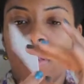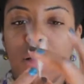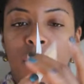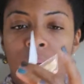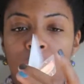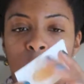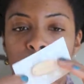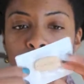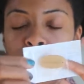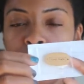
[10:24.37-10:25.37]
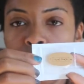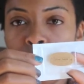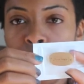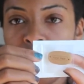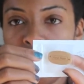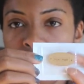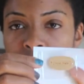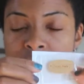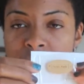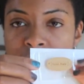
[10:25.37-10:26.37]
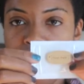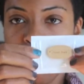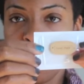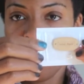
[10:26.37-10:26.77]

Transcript: little wooden button that says handmade